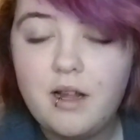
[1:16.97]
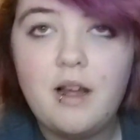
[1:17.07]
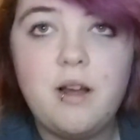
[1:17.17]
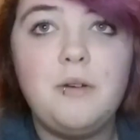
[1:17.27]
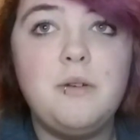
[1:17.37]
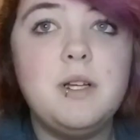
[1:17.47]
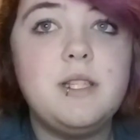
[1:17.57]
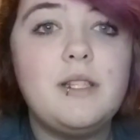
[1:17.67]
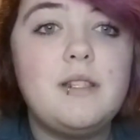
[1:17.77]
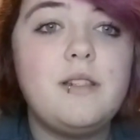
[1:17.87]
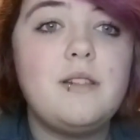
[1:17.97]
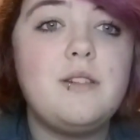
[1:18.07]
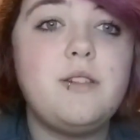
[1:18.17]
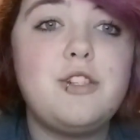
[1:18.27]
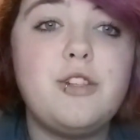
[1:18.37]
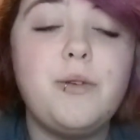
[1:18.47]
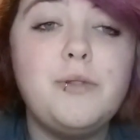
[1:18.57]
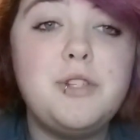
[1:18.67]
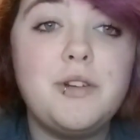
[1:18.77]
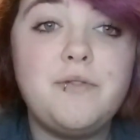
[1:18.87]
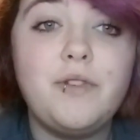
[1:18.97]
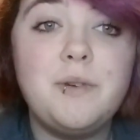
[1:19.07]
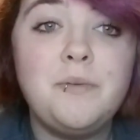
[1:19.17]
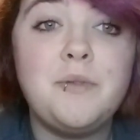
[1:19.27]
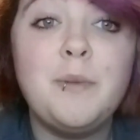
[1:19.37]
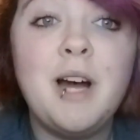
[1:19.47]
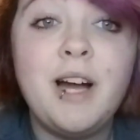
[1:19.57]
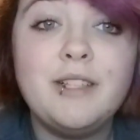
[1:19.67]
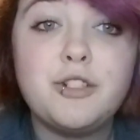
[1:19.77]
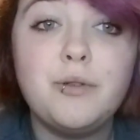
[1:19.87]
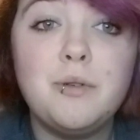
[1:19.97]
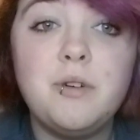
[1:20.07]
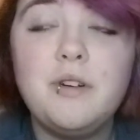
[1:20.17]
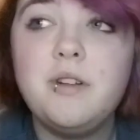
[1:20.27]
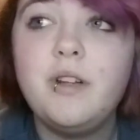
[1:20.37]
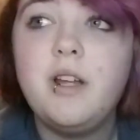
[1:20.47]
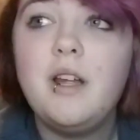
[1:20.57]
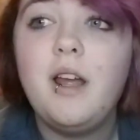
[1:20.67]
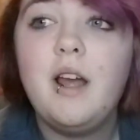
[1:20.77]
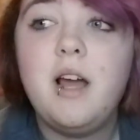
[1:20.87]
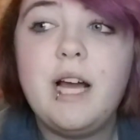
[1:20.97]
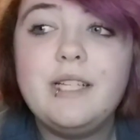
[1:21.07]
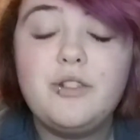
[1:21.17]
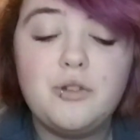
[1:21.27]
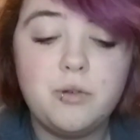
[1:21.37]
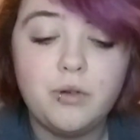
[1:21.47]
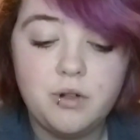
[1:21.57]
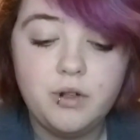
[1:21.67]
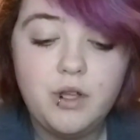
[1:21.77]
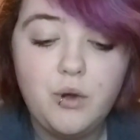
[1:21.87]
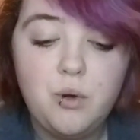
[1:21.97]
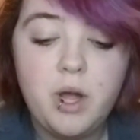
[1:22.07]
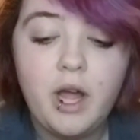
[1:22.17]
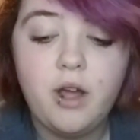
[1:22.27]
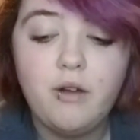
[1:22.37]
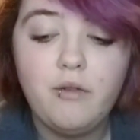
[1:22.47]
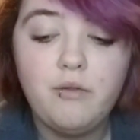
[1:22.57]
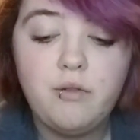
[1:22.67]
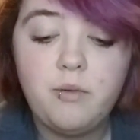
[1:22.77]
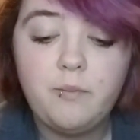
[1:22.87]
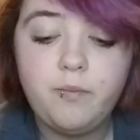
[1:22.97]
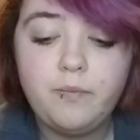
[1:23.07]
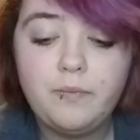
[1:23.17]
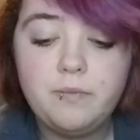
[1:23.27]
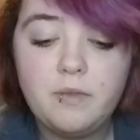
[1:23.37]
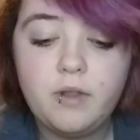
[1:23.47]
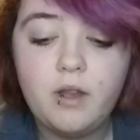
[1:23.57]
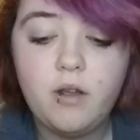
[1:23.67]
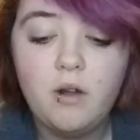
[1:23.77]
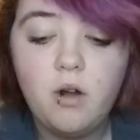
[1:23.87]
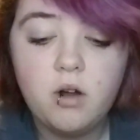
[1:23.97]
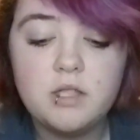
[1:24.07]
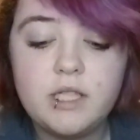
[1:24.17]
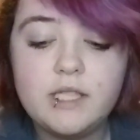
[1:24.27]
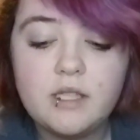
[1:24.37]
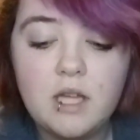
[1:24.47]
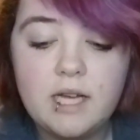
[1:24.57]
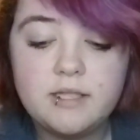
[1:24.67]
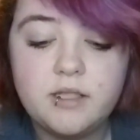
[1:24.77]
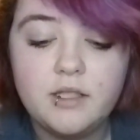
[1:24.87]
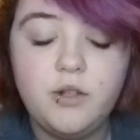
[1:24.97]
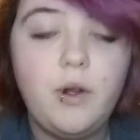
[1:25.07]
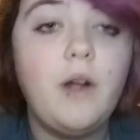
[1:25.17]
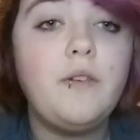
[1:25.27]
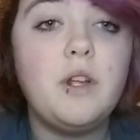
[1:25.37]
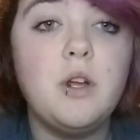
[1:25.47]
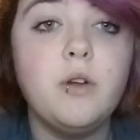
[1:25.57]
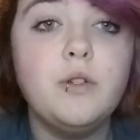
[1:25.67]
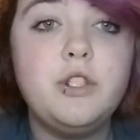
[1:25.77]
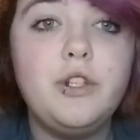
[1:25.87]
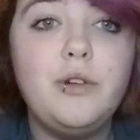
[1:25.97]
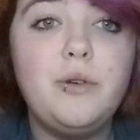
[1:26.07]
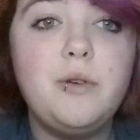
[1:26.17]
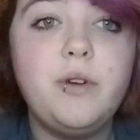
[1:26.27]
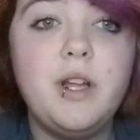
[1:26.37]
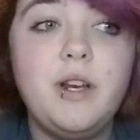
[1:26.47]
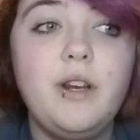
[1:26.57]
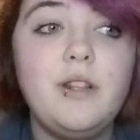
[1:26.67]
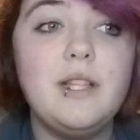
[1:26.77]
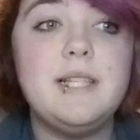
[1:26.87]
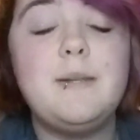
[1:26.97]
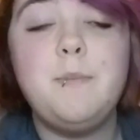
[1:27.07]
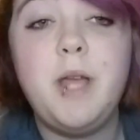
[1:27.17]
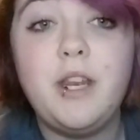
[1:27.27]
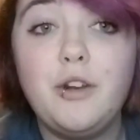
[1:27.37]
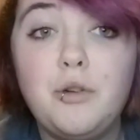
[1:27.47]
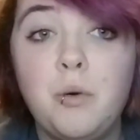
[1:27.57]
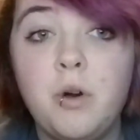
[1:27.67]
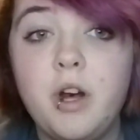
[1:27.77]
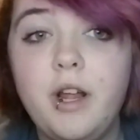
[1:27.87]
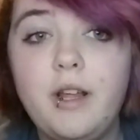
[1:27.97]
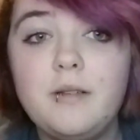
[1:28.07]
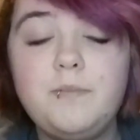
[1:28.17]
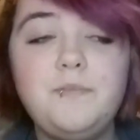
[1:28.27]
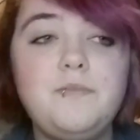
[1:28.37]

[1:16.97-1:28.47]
how it's so different from high school. High school, you have all these classes you have to go to, and it's mandatory.